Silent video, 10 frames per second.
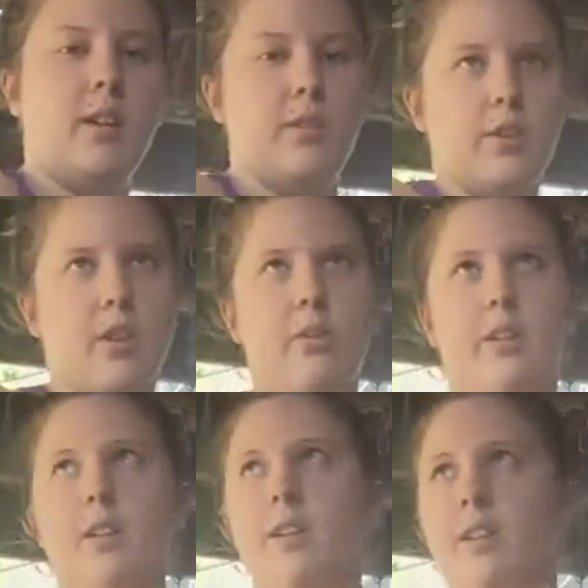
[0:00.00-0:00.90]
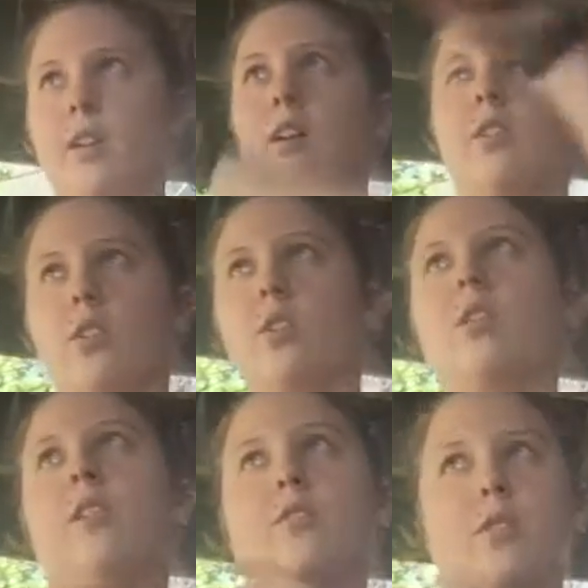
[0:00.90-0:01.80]
if you're going to the
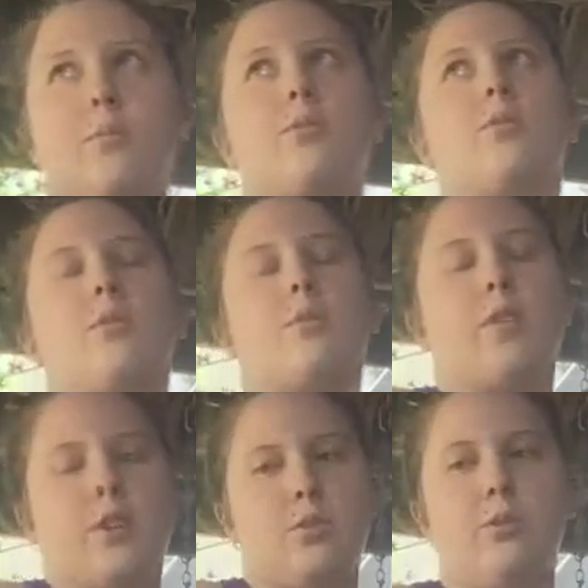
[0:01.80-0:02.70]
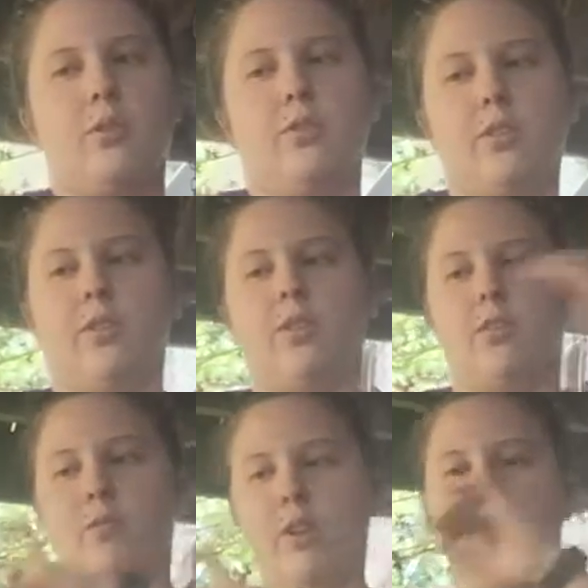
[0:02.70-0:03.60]
left, you're going to push with your right shoulder. If you're going to
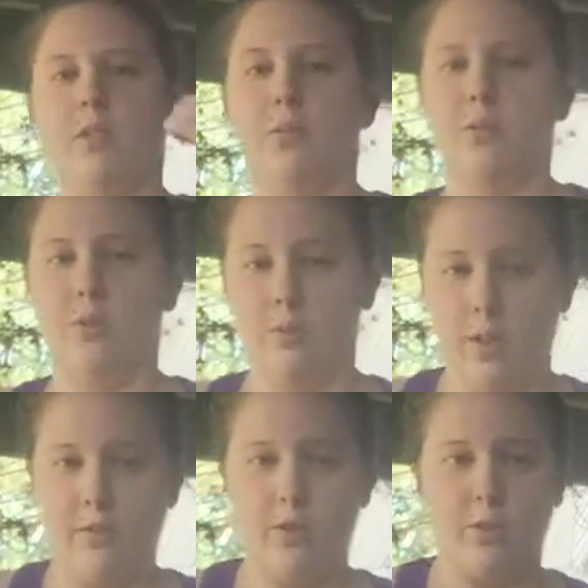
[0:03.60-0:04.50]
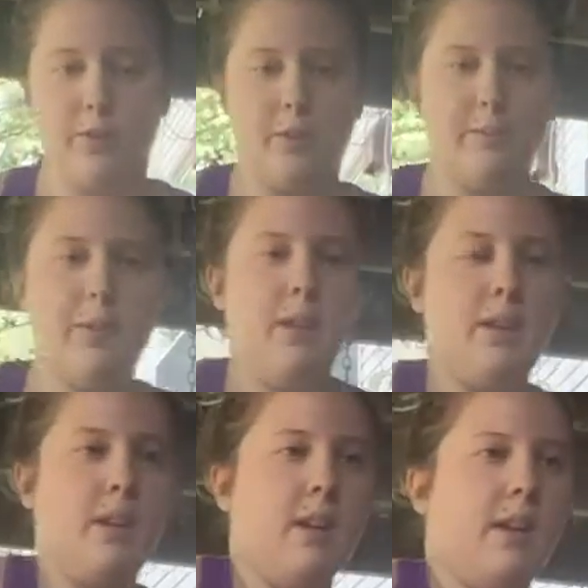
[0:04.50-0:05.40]
the right, you're going to push with your left shoulder.
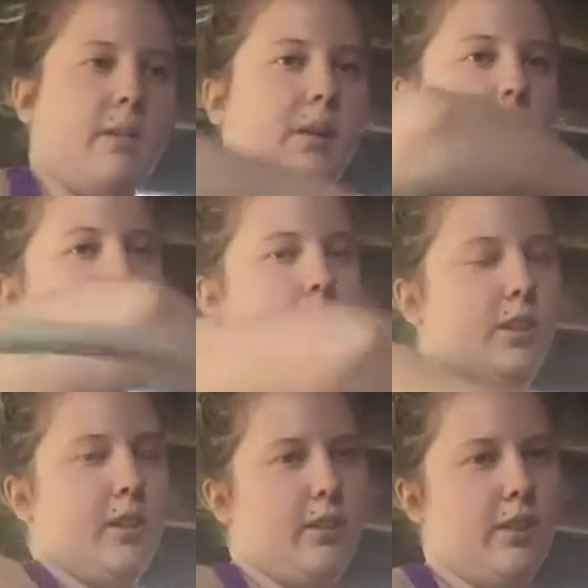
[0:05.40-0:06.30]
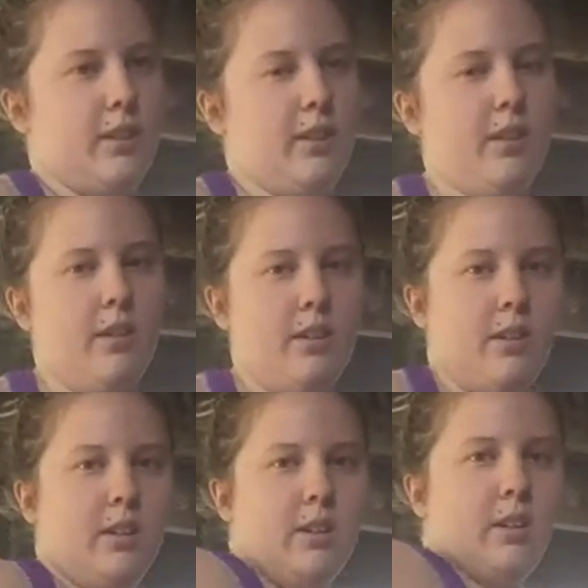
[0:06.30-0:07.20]
I'm not very good at going in the
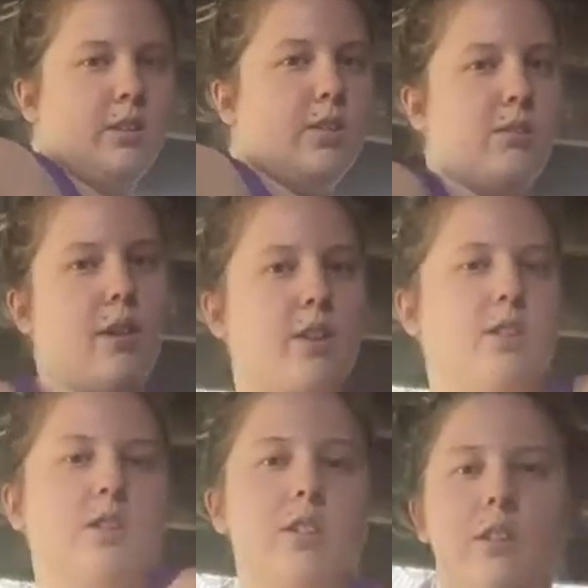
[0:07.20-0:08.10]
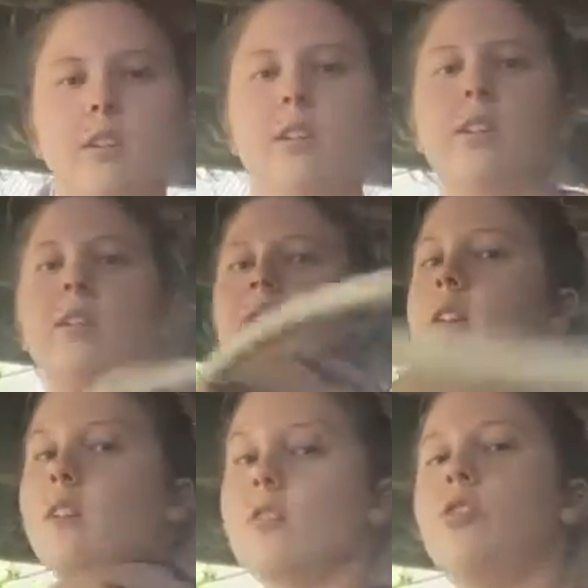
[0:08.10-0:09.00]
other direction to
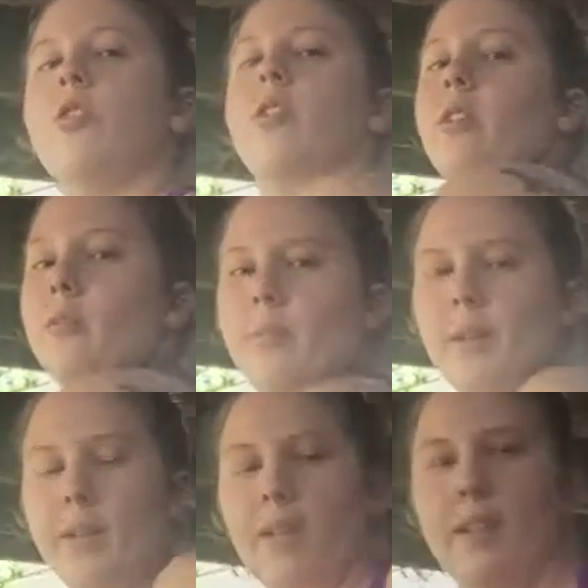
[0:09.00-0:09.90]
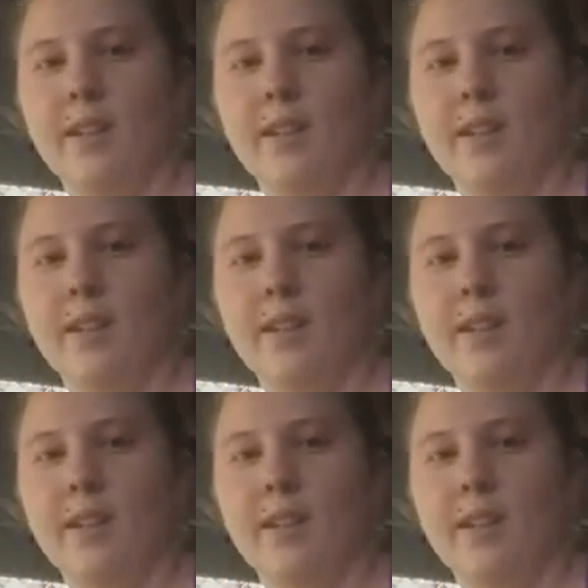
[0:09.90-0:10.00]
show you, but